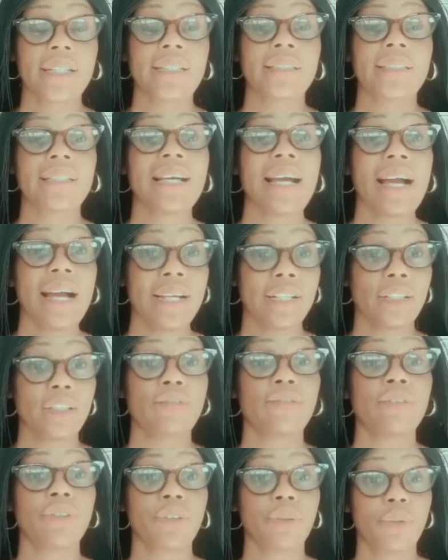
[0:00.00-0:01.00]
is the kind
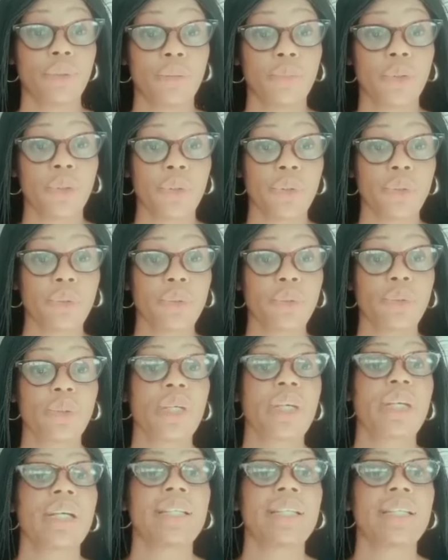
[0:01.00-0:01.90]
of serum you use,